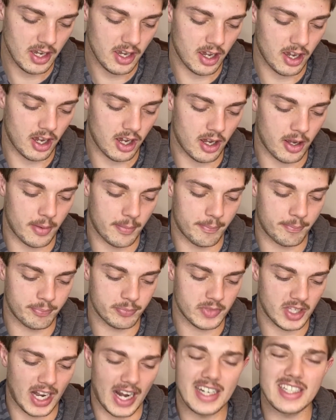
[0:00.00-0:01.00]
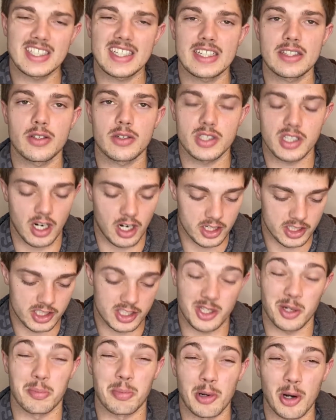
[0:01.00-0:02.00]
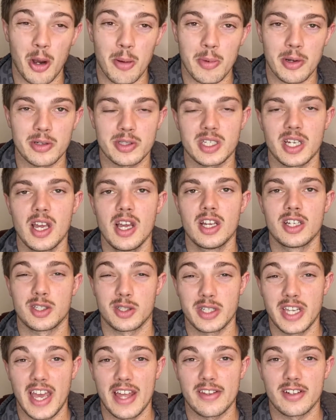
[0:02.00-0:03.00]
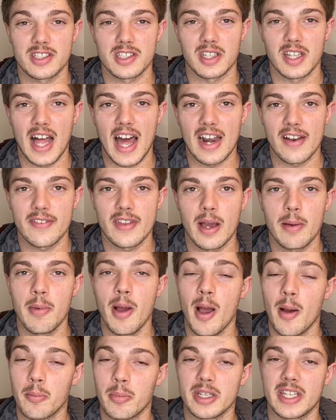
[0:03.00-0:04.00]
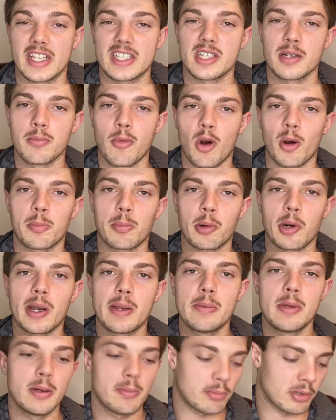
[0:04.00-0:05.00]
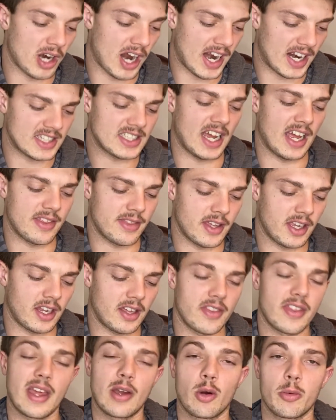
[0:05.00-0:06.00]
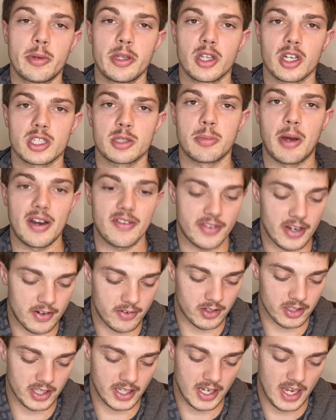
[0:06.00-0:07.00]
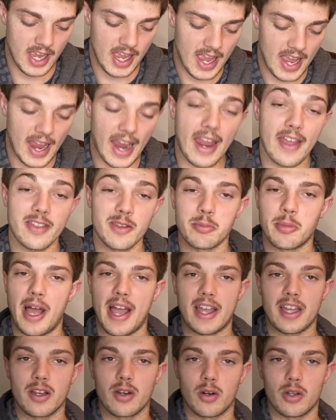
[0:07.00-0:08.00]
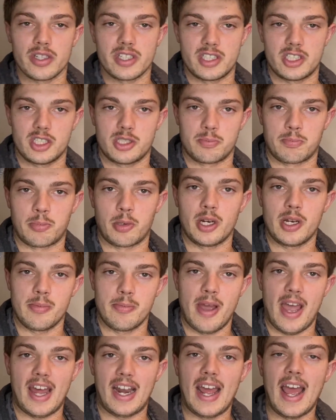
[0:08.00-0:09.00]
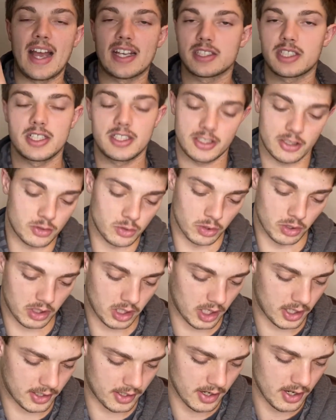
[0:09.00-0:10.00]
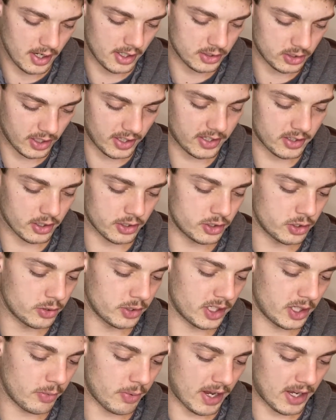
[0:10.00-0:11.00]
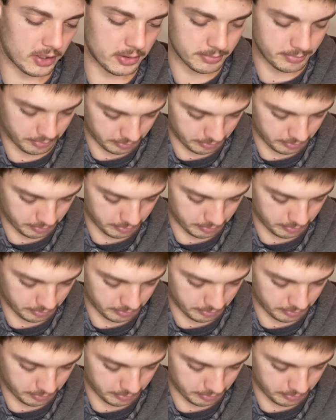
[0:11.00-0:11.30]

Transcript: And I just think those cards, they're promos, so yeah, there's a lot of them, but that's a more premium product. I think they will be looked upon favorably, and the black and gold is just pretty badass. It's a cool card, so I think they'll do really well.